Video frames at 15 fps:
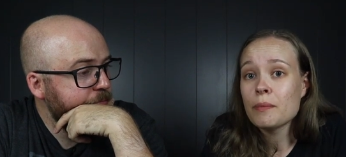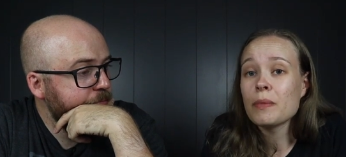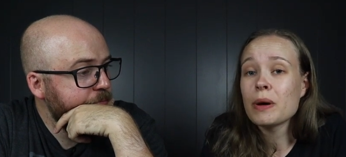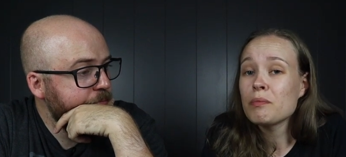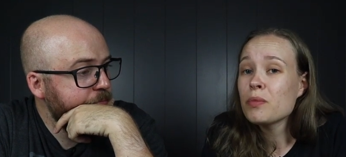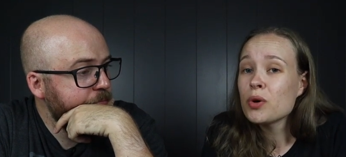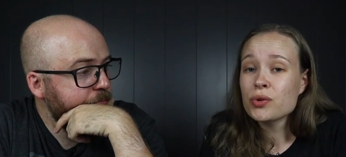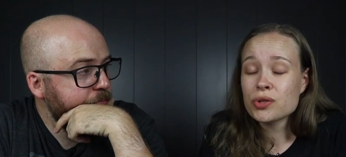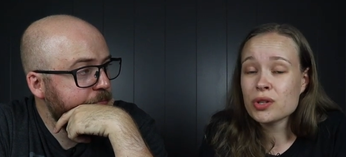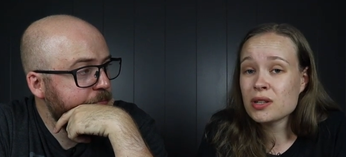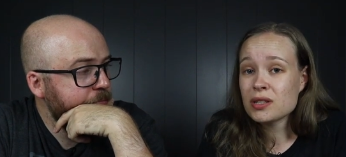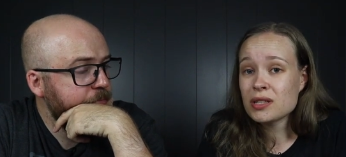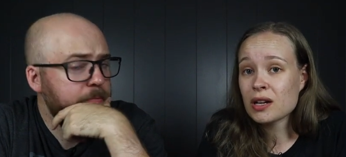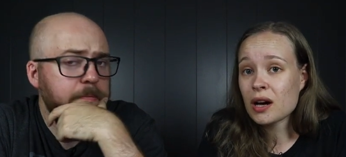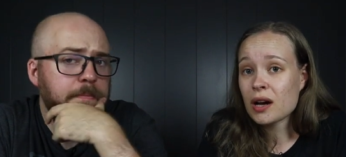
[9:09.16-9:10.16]
Speaker 1: And most of
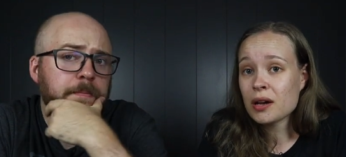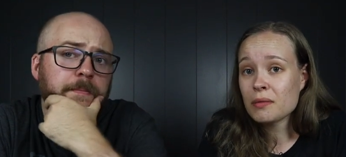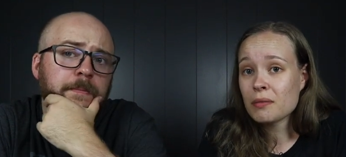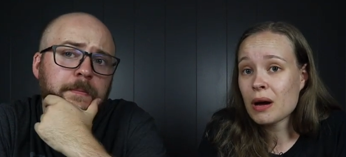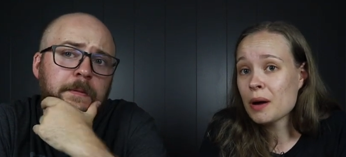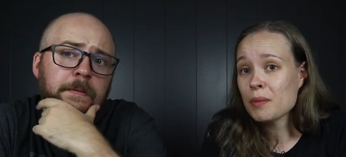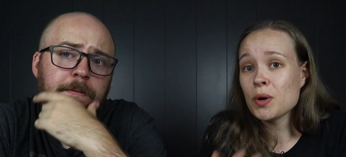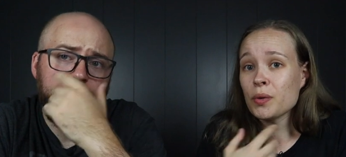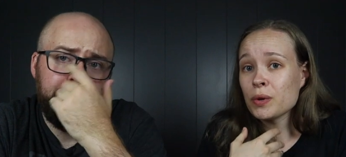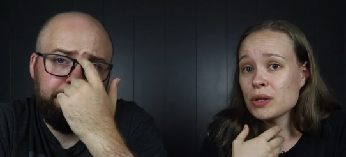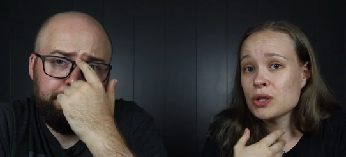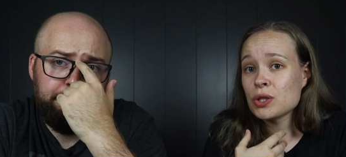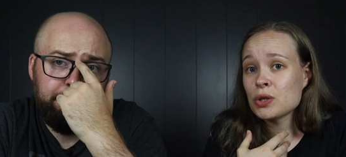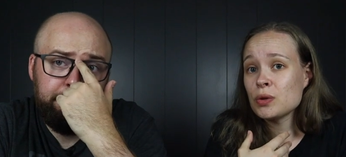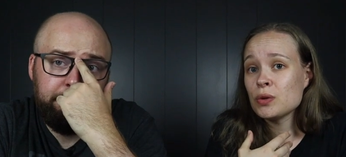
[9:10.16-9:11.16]
the time, I'm going
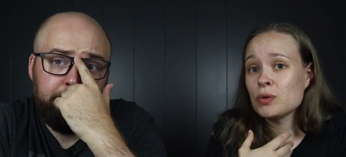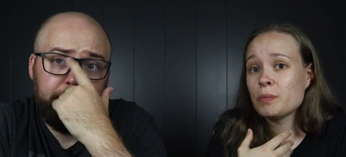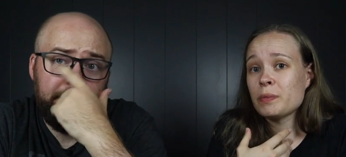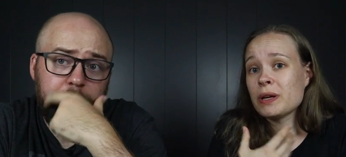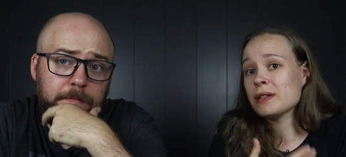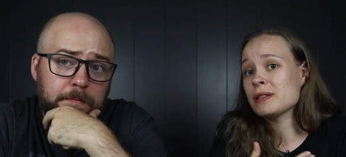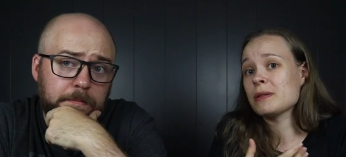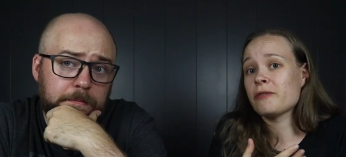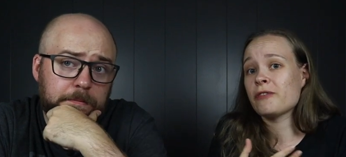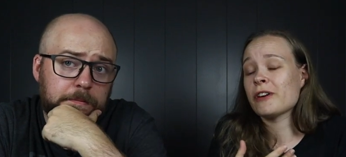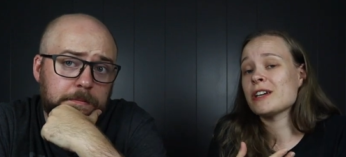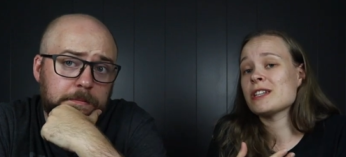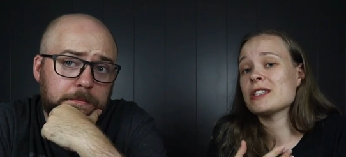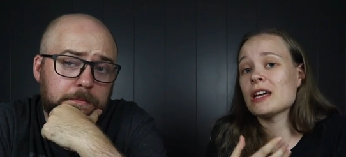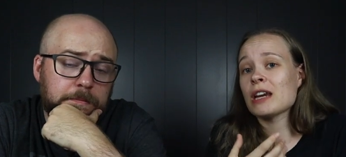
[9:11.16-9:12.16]
to pick the
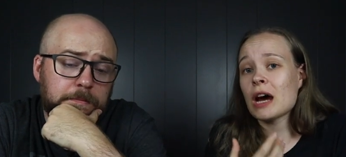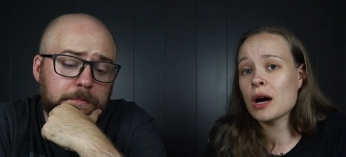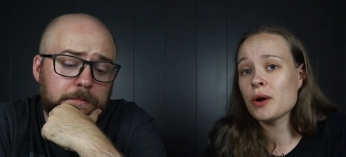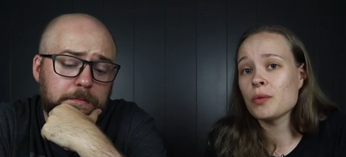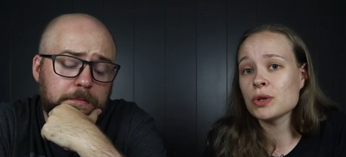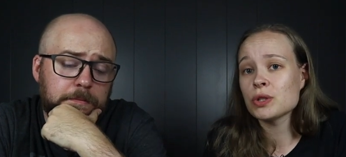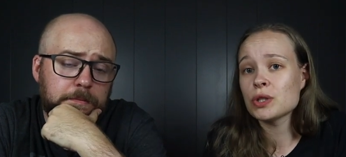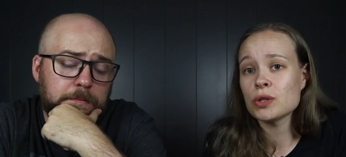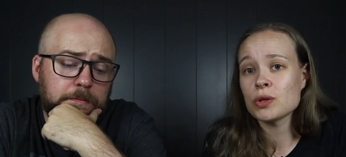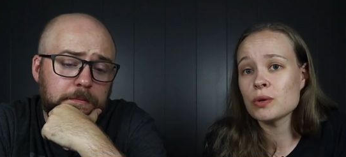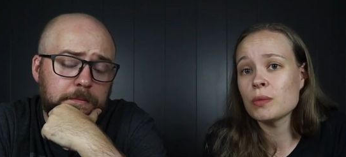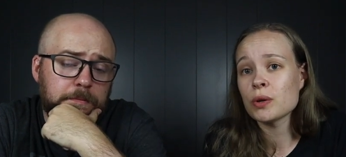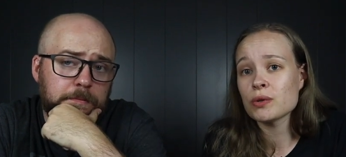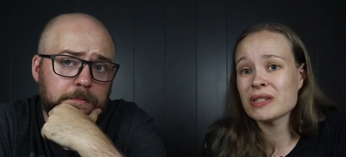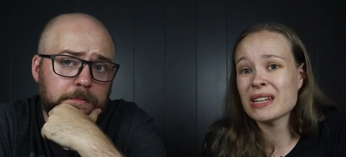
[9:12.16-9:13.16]
face that I want to do
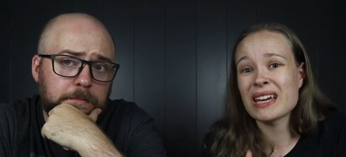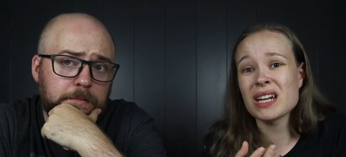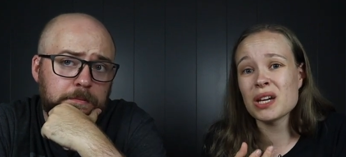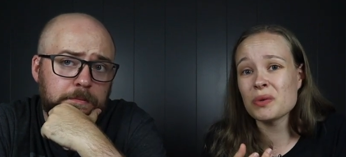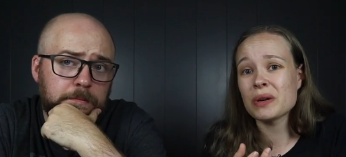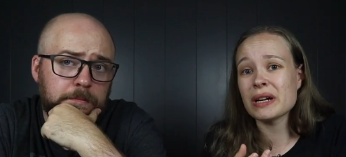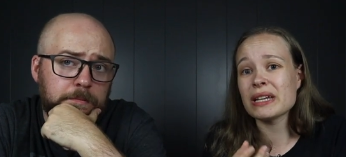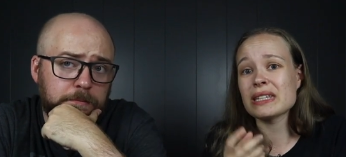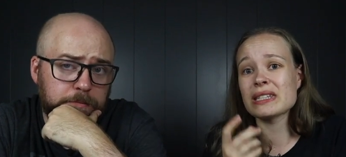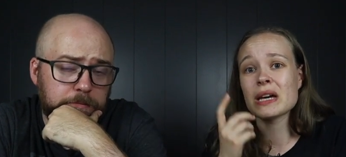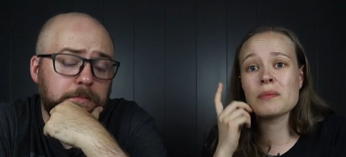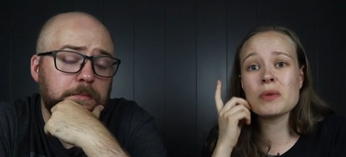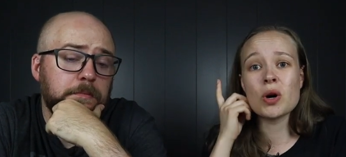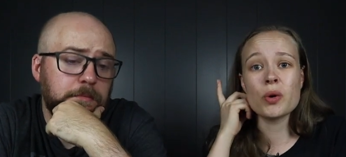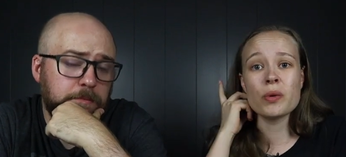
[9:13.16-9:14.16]
most, anyways. Mm -hmm.
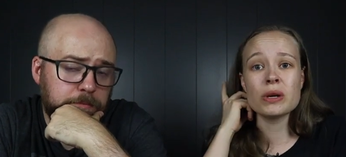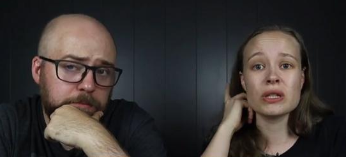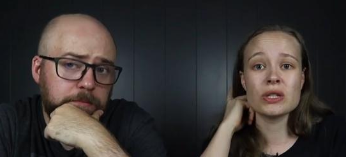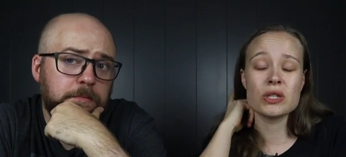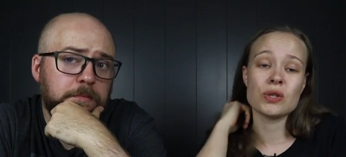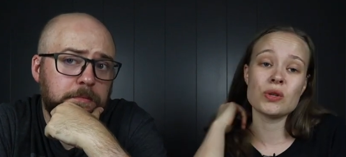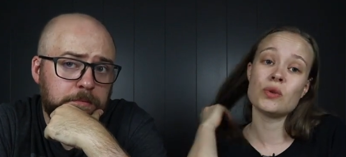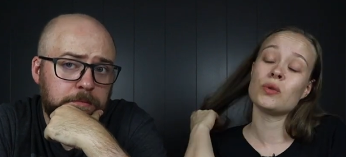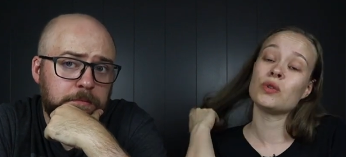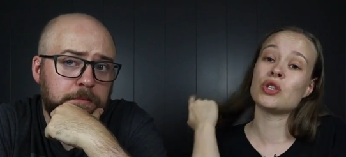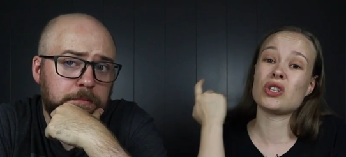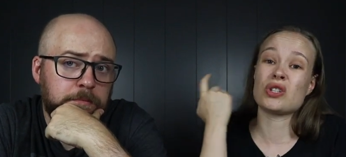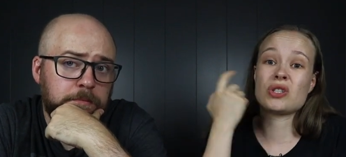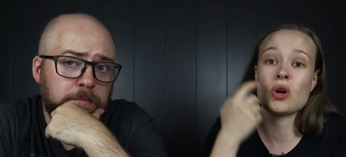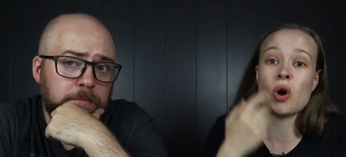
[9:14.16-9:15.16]
I'm mm-hmm. going to
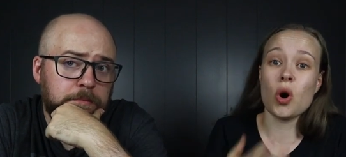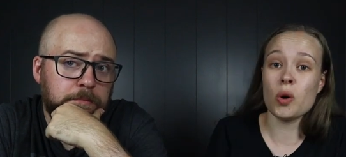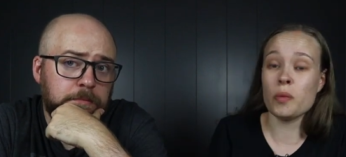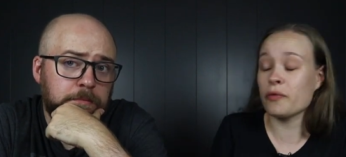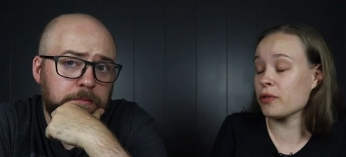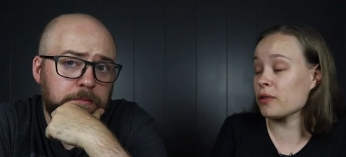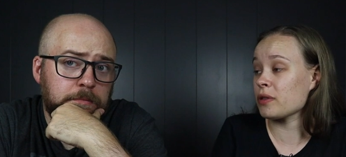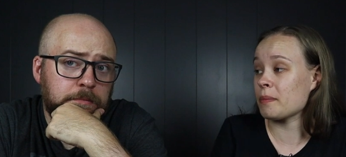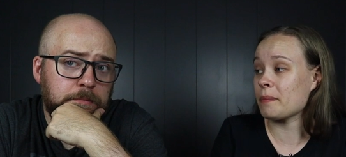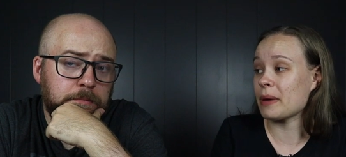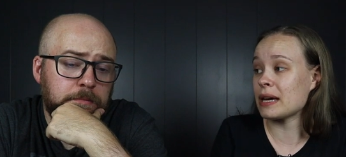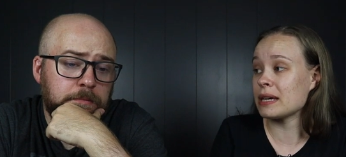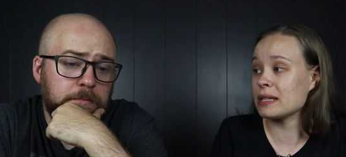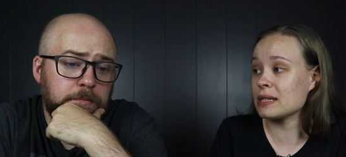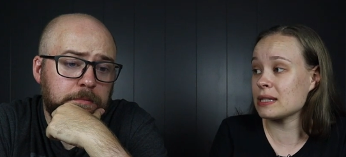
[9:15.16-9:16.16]
just hope for the
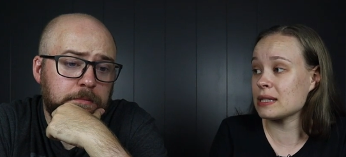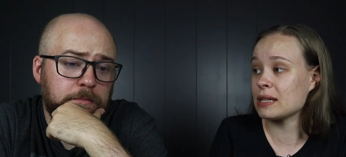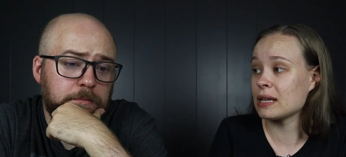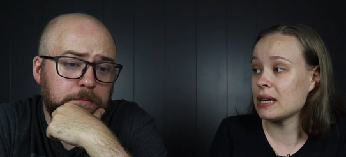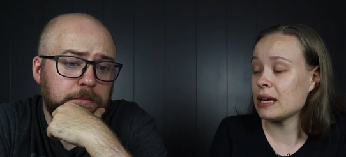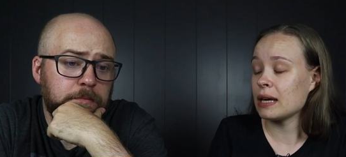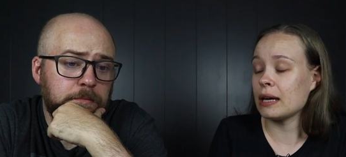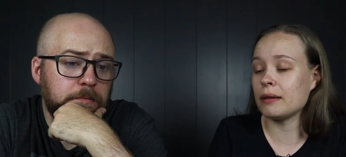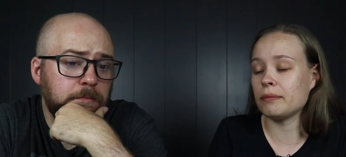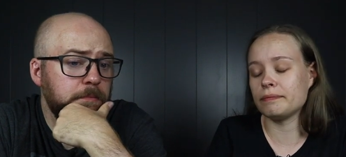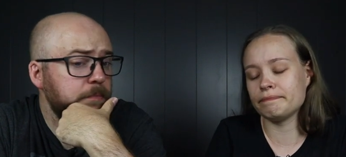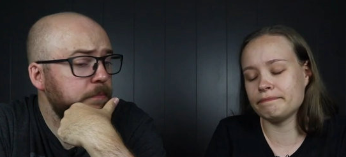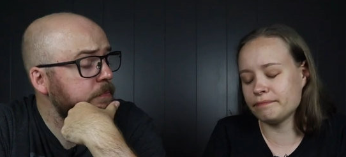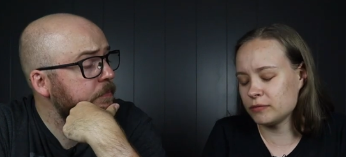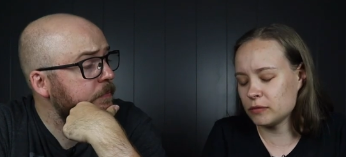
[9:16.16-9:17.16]
best
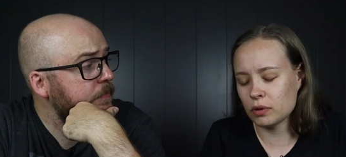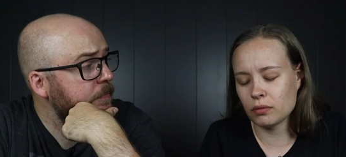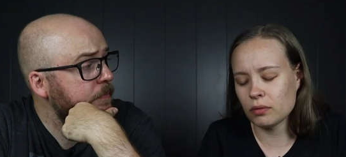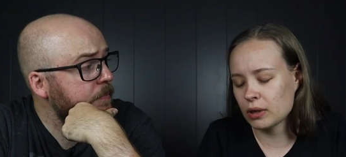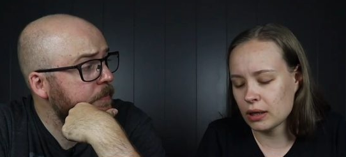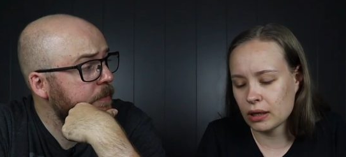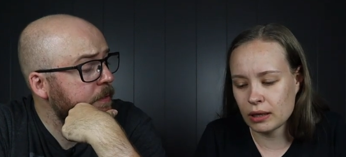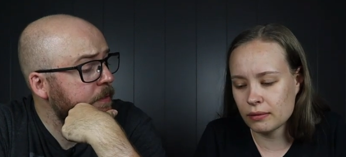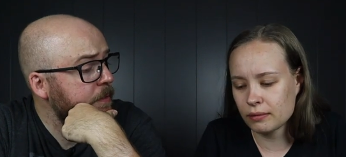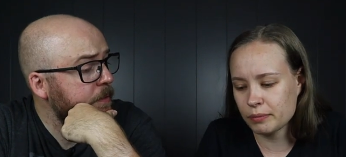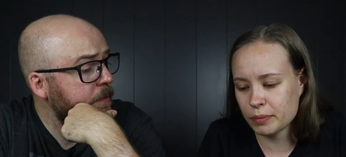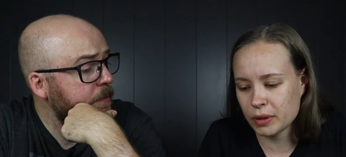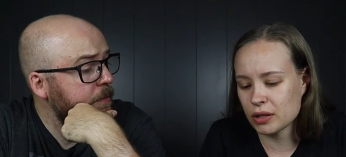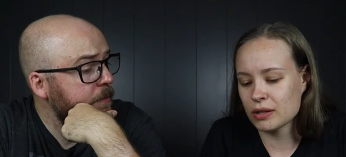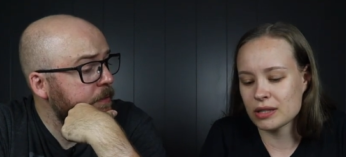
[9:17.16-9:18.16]
um, uh,
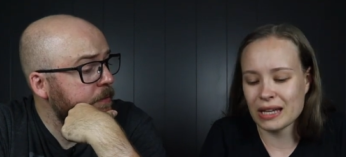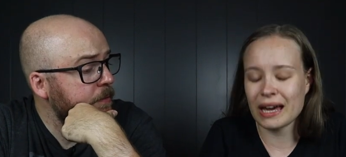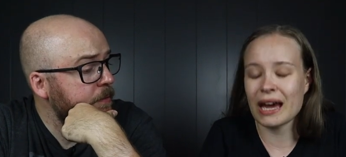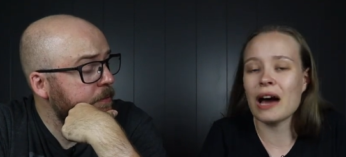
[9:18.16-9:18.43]
because I